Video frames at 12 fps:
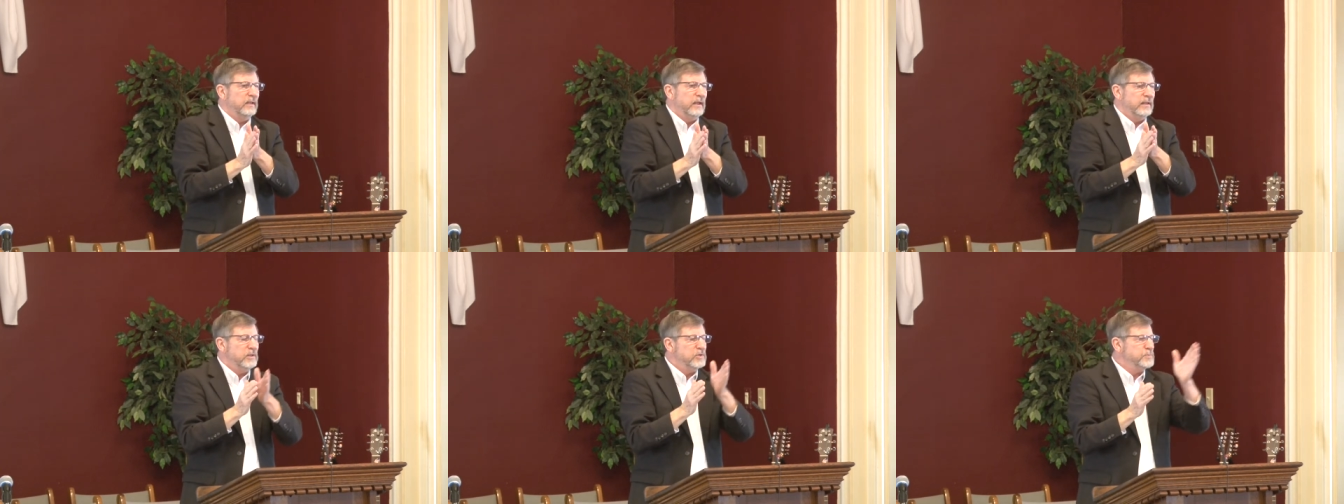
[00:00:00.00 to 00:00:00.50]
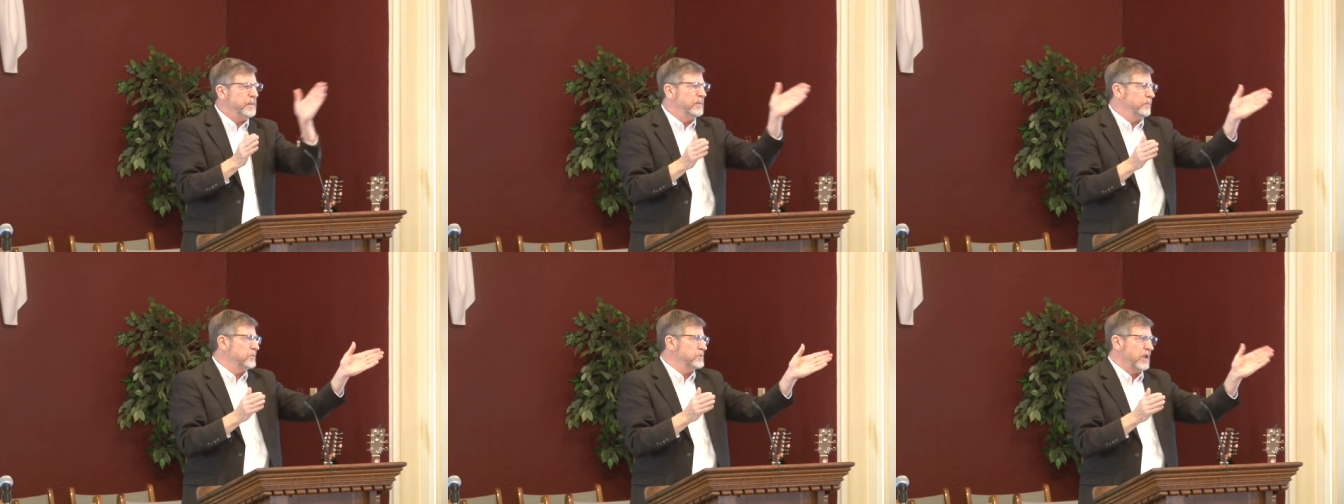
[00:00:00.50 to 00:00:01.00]
And these
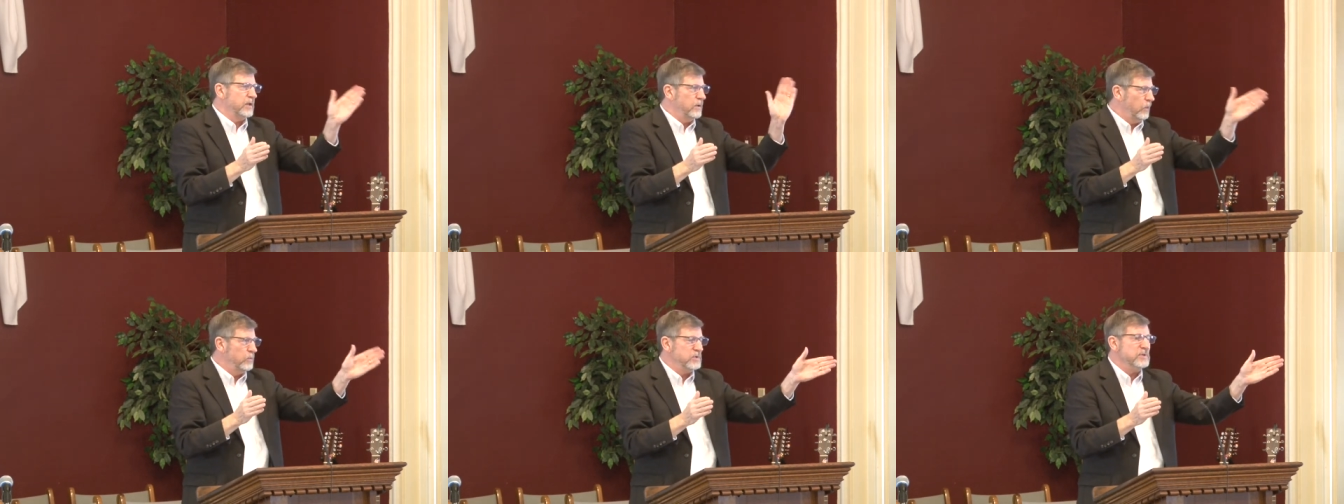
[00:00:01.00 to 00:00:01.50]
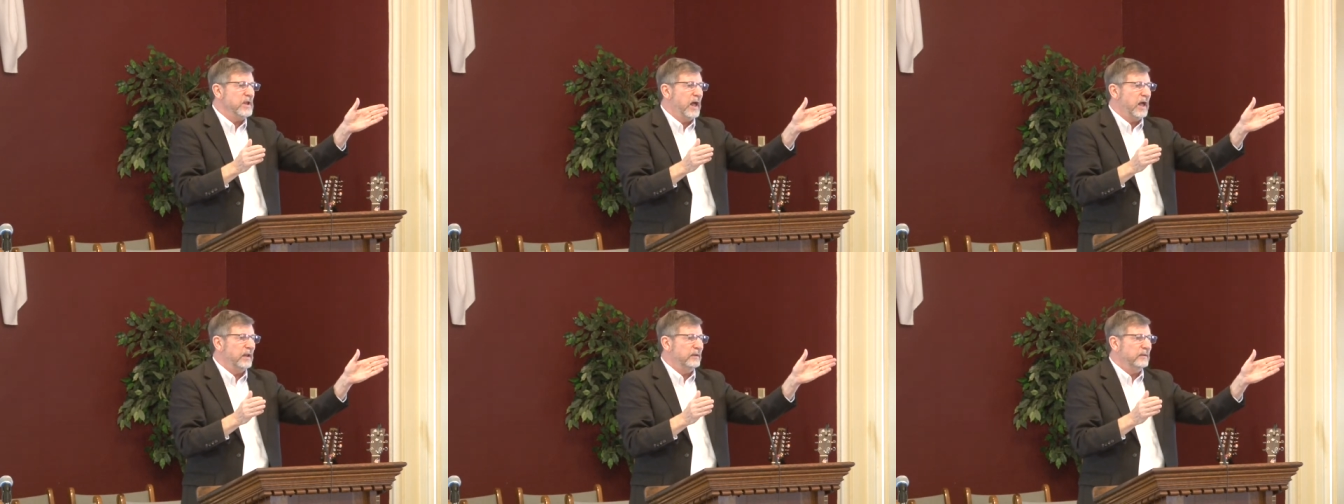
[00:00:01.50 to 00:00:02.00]
people were saying, no, he's
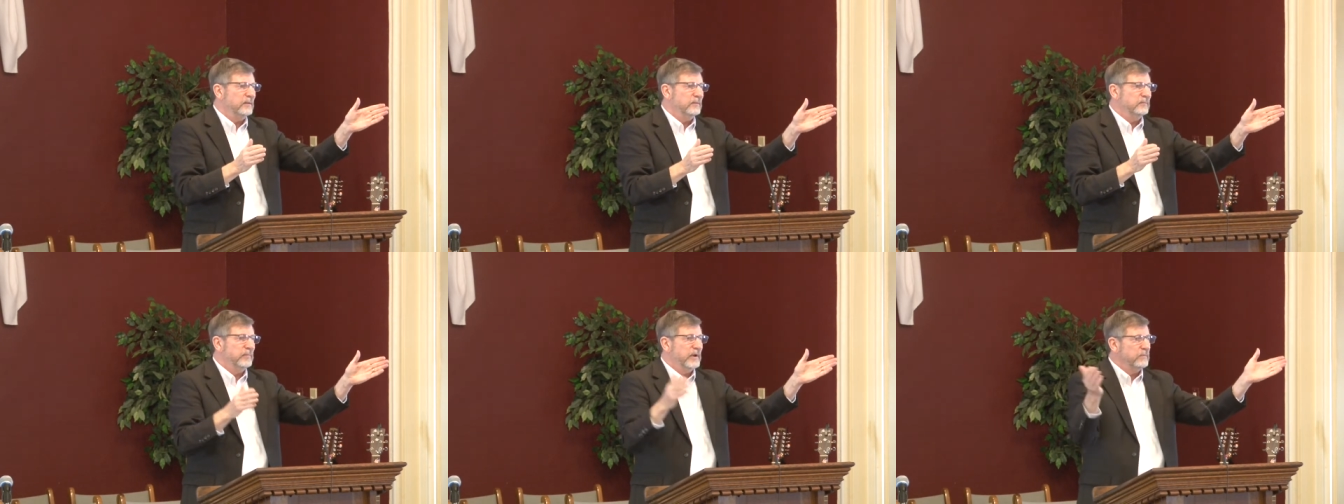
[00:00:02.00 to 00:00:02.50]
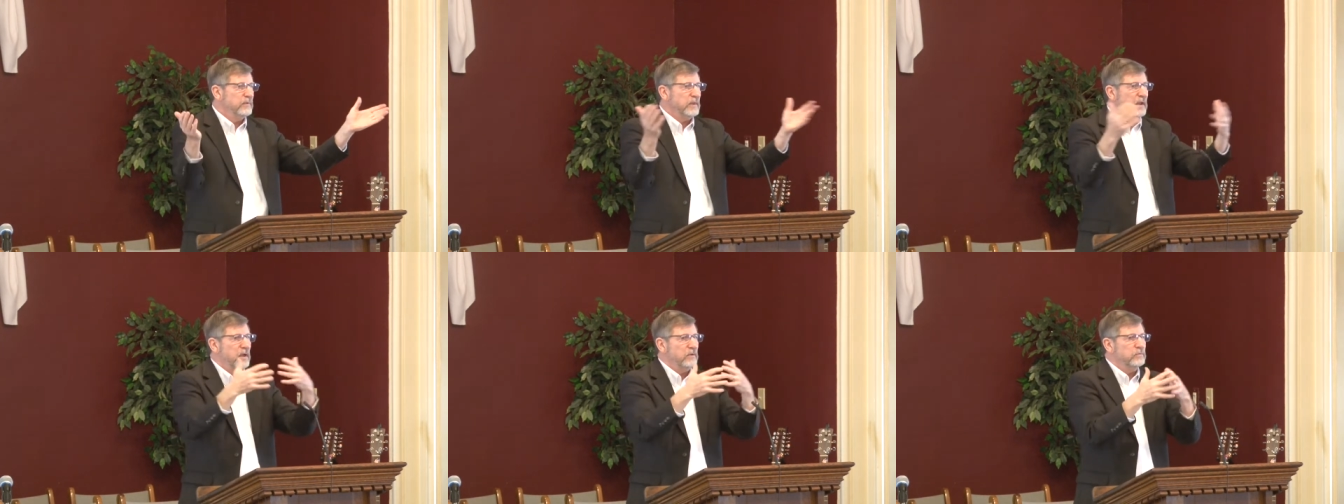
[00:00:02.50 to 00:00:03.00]
not. But
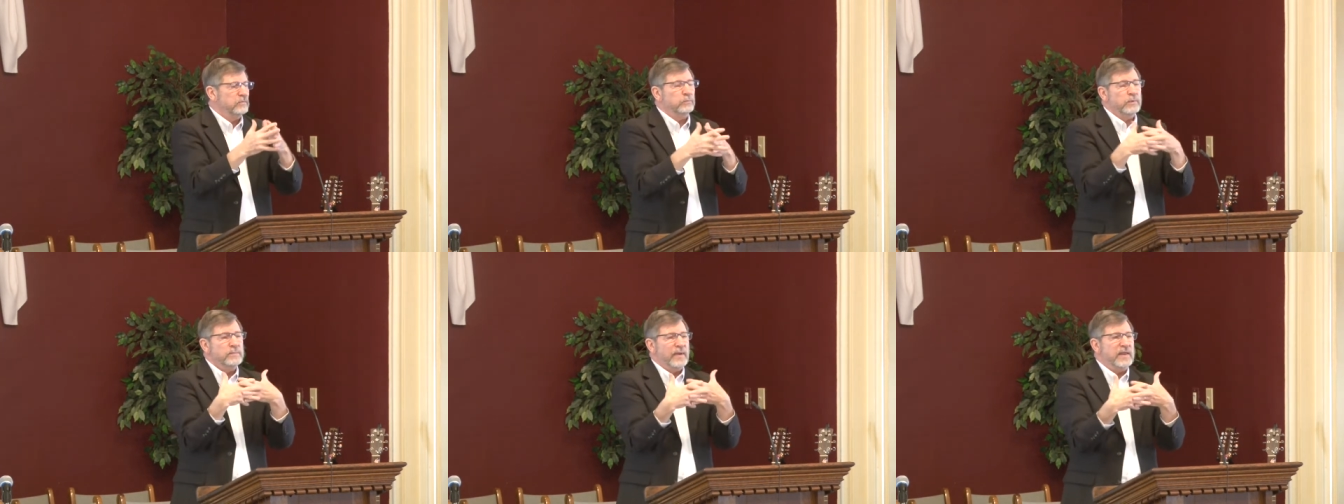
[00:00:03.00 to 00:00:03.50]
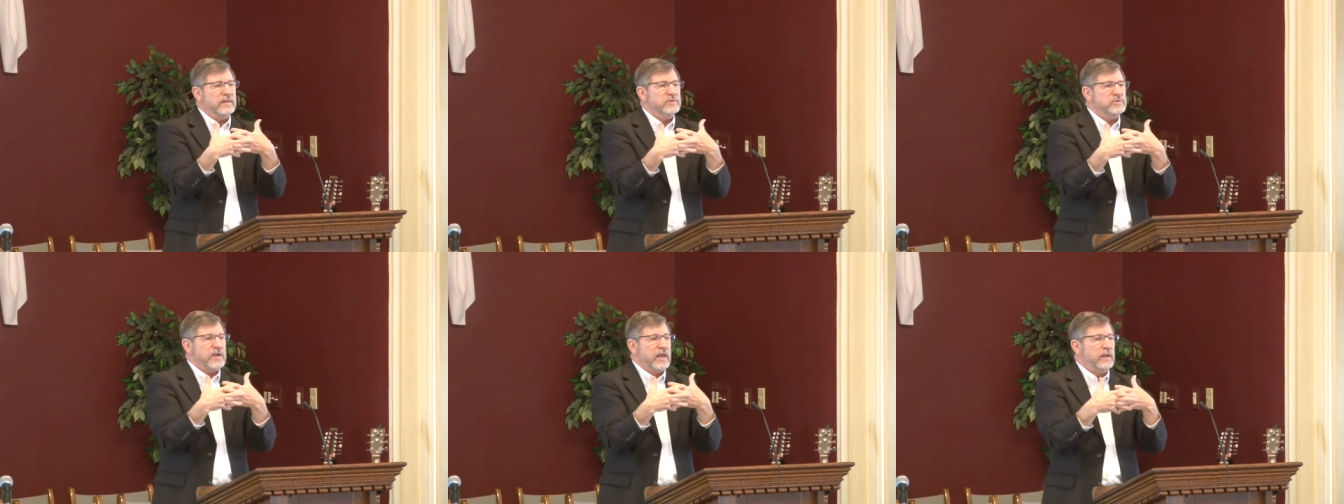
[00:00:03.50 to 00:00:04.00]
everything else remained
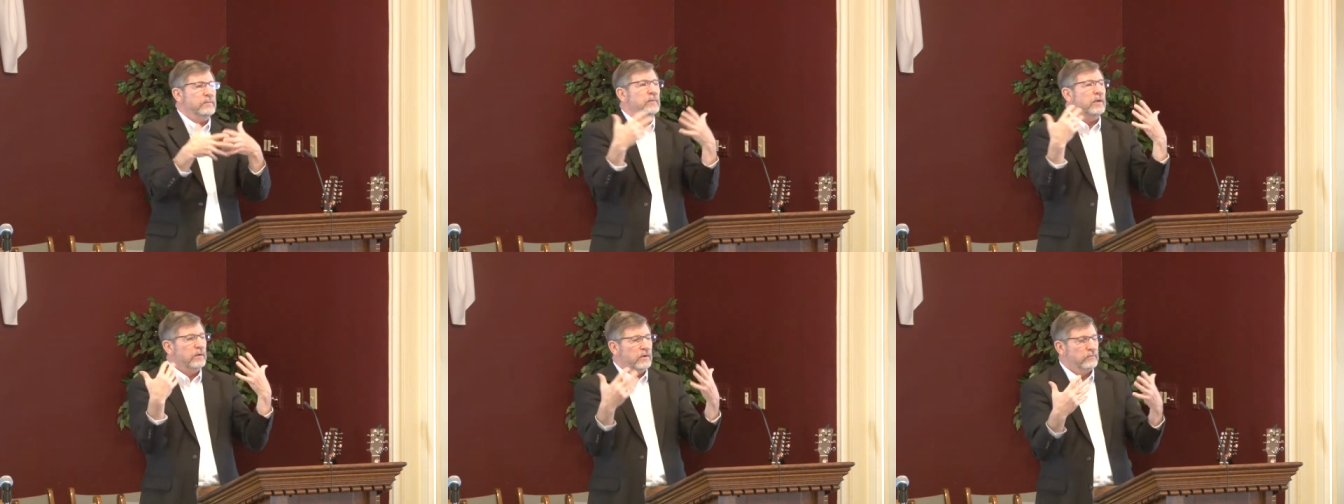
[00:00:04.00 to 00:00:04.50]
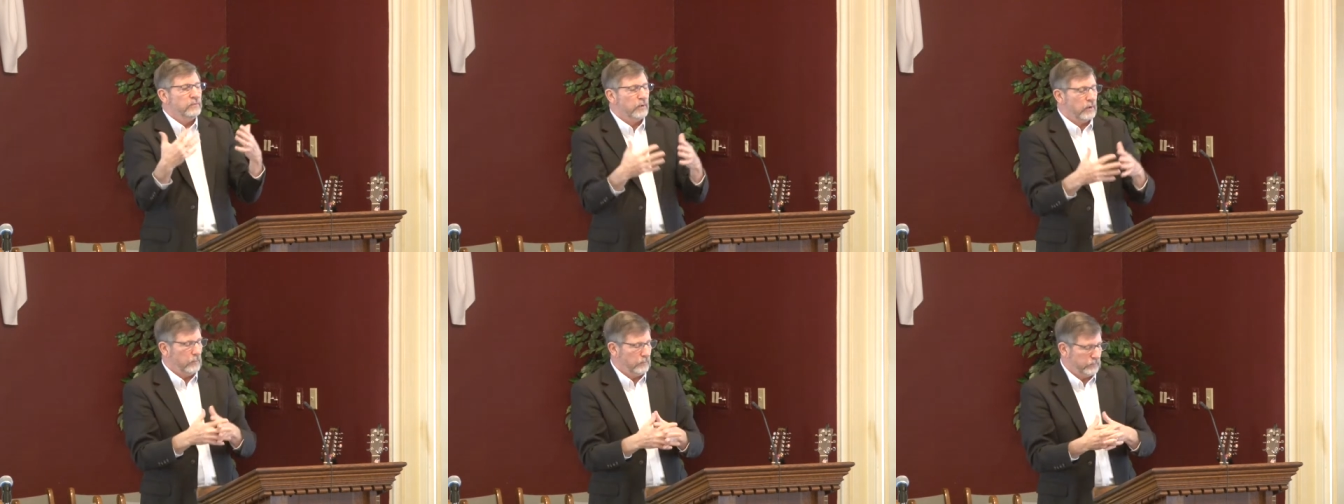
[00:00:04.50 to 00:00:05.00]
the same
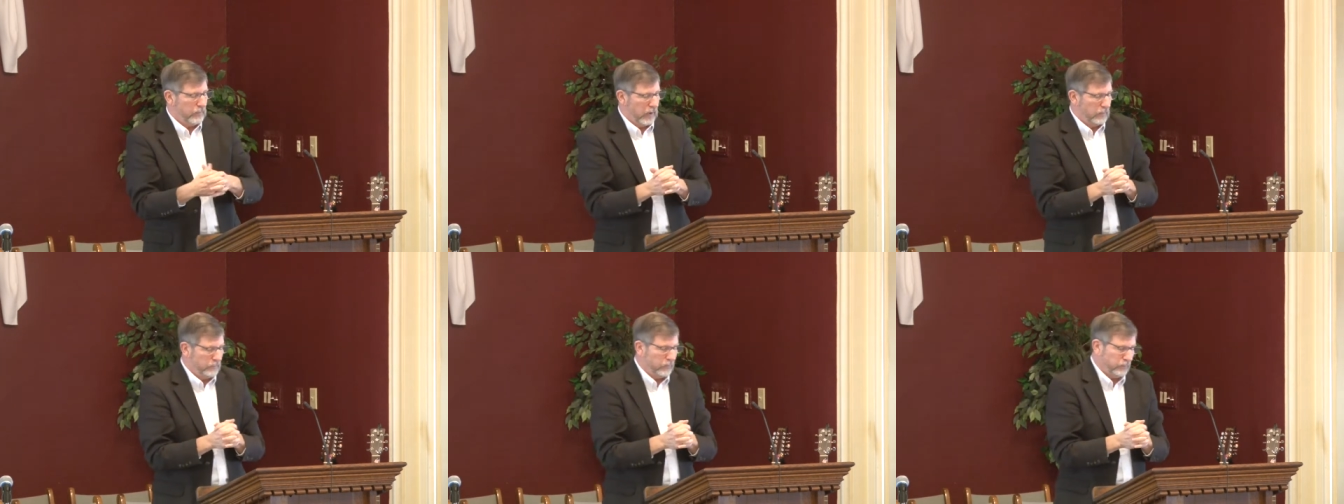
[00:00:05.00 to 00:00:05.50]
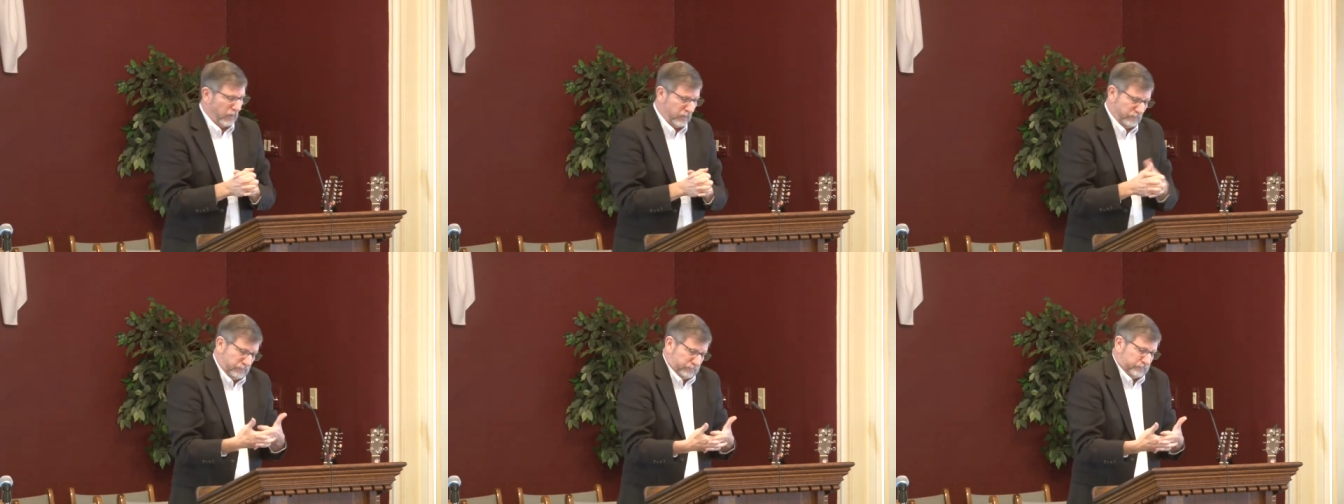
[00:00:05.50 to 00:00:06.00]
for a, a,
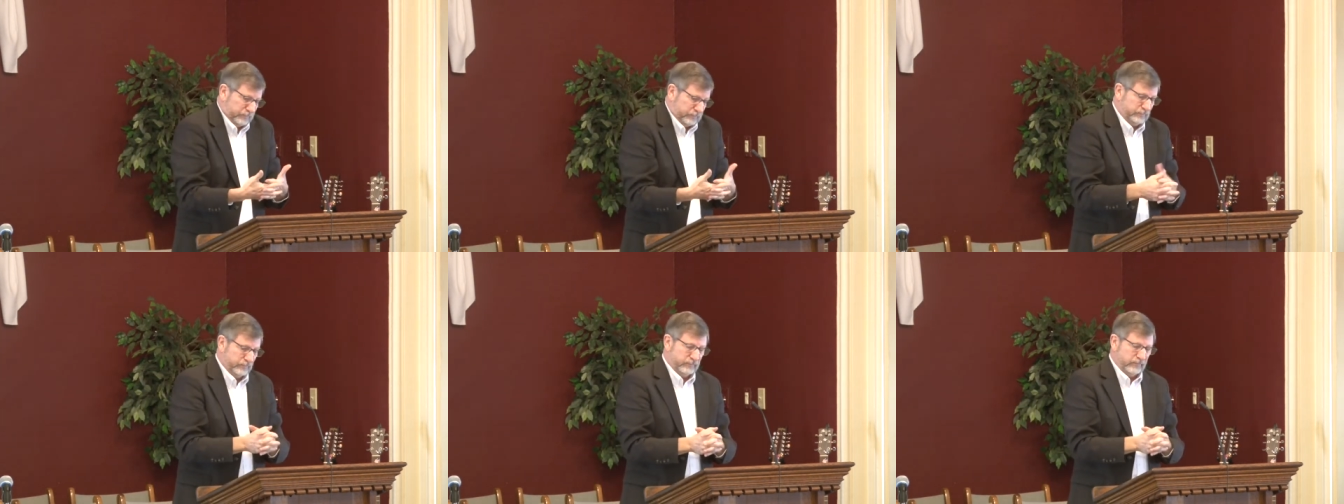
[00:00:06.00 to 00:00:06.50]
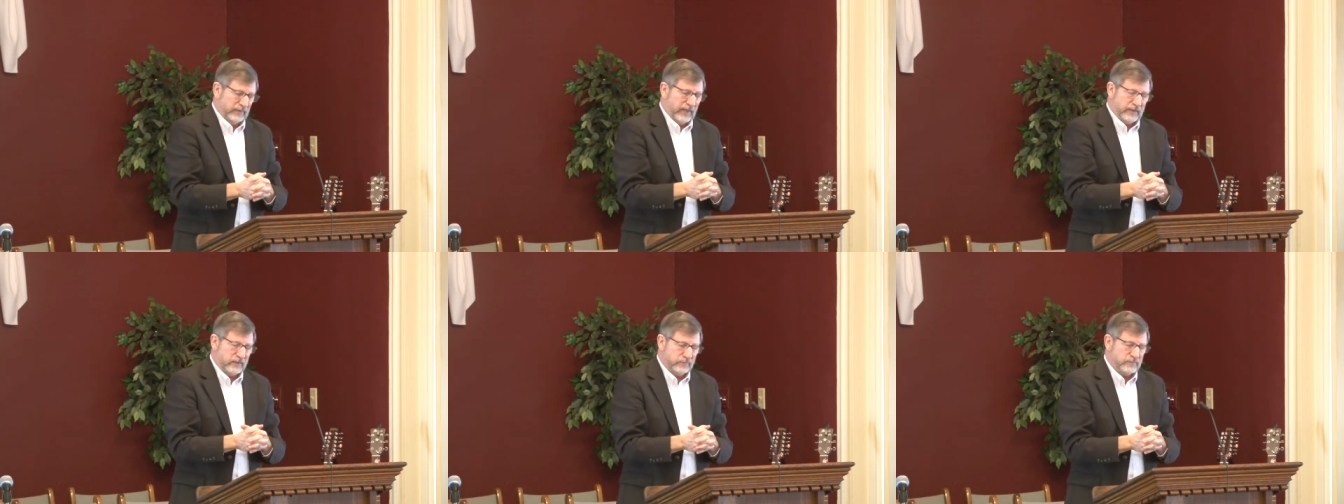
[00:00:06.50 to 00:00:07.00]
a
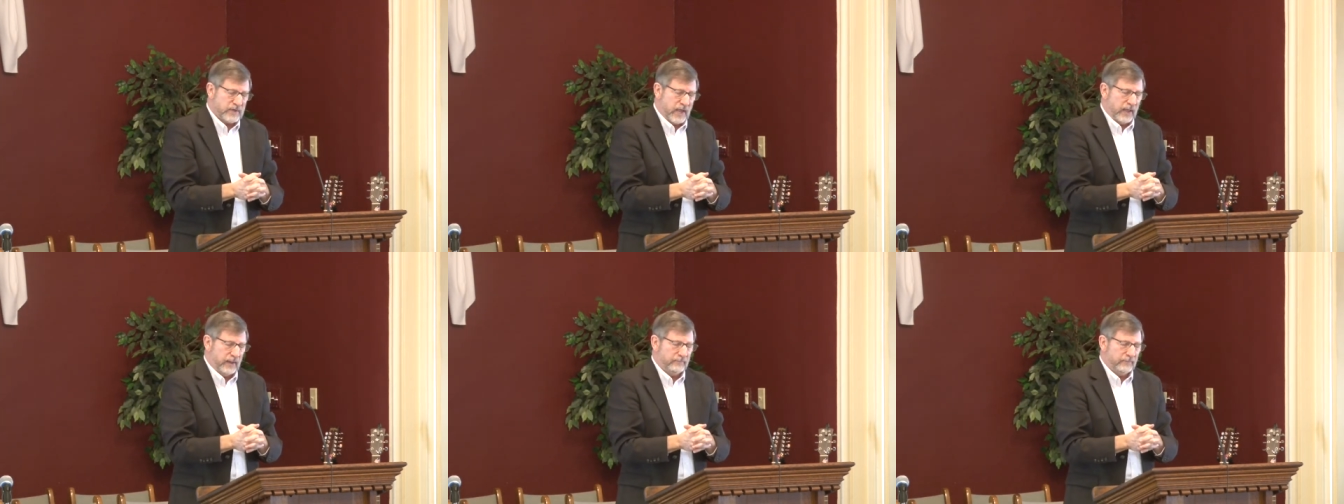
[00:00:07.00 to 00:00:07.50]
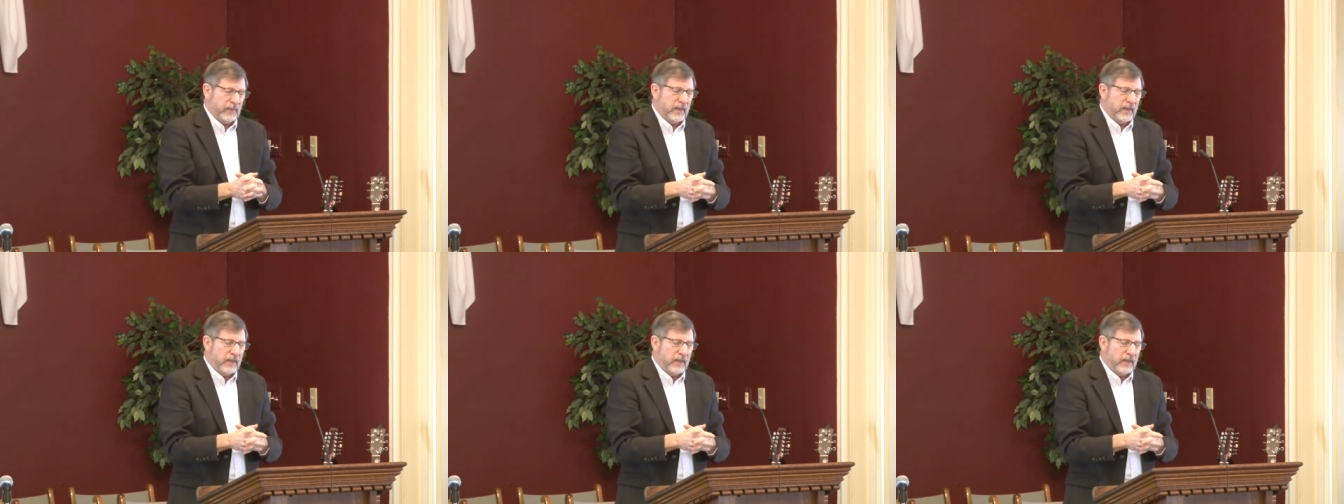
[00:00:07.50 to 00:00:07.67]
length of time.